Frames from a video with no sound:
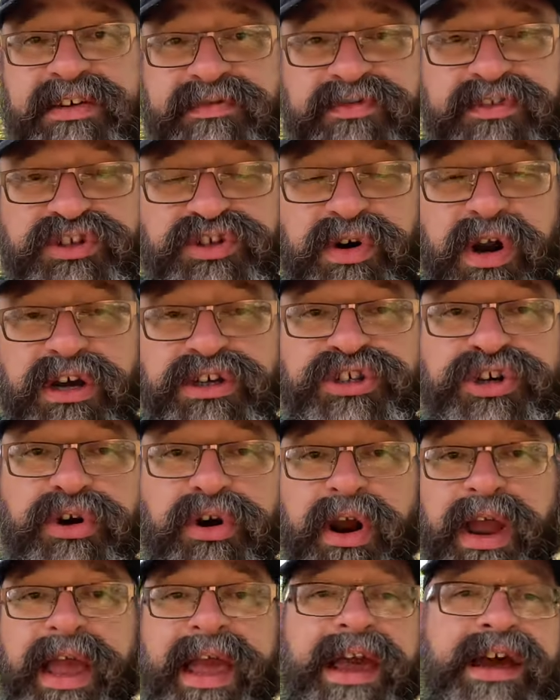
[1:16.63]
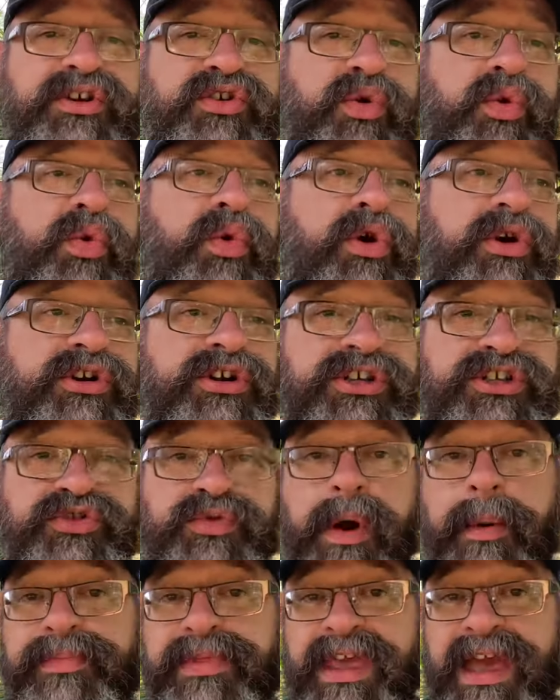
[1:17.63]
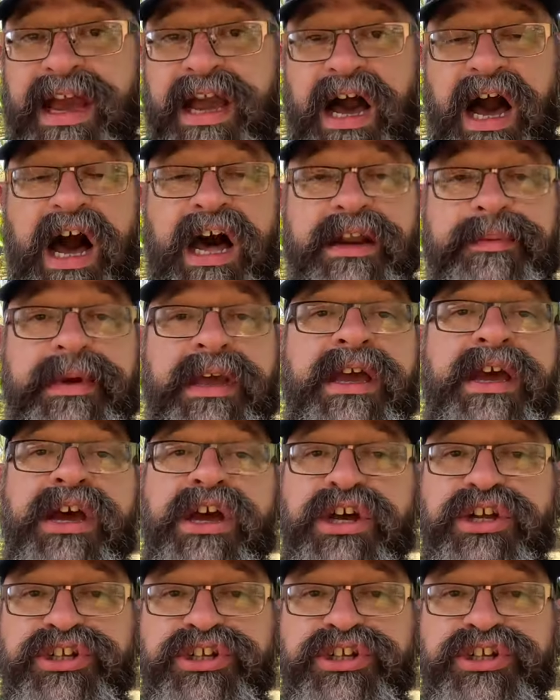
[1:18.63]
infrastructure and or disrupt the economy